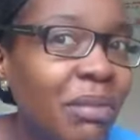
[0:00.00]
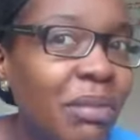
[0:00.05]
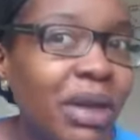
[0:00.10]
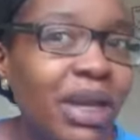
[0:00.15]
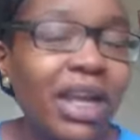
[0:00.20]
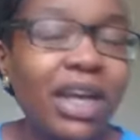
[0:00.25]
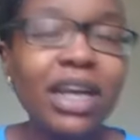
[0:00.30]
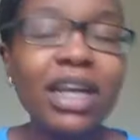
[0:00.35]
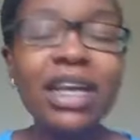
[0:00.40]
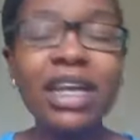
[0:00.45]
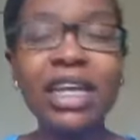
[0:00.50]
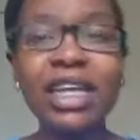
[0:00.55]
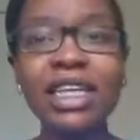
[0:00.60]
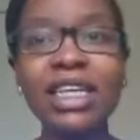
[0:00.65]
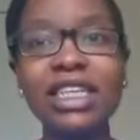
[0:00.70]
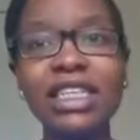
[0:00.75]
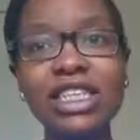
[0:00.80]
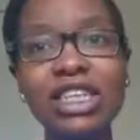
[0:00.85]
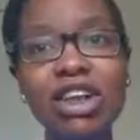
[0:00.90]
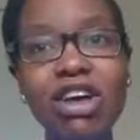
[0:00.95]
but luckily
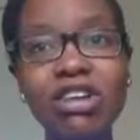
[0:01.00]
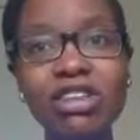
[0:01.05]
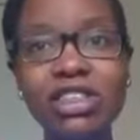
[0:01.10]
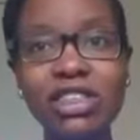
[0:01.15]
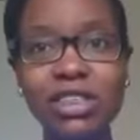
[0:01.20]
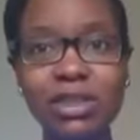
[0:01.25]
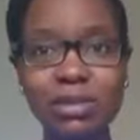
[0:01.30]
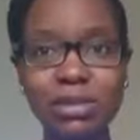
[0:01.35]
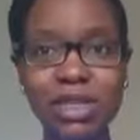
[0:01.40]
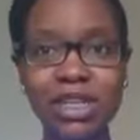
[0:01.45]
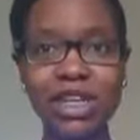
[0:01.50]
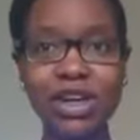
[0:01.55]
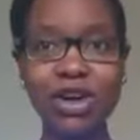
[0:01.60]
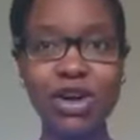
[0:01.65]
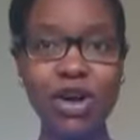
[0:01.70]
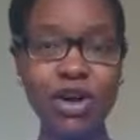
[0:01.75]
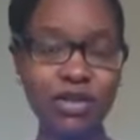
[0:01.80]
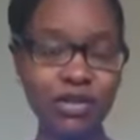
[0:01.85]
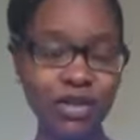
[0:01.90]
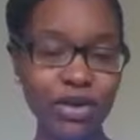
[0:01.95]
it's lasted me
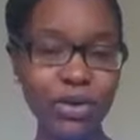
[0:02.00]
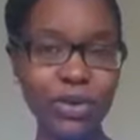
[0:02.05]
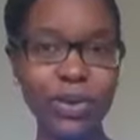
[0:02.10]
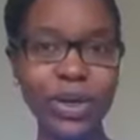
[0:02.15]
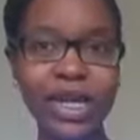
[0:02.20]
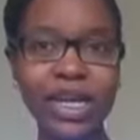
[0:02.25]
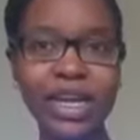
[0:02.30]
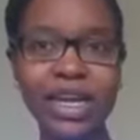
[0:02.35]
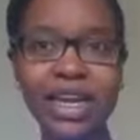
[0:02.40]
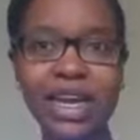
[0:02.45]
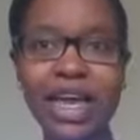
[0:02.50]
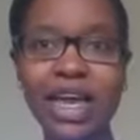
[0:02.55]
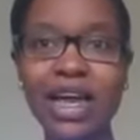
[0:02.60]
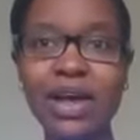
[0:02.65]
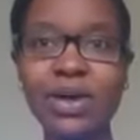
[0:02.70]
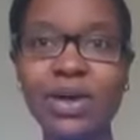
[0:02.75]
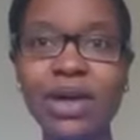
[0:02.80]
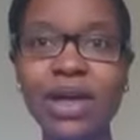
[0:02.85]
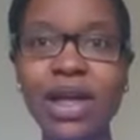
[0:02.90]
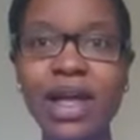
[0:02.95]
over a week
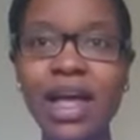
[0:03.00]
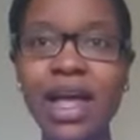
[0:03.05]
now,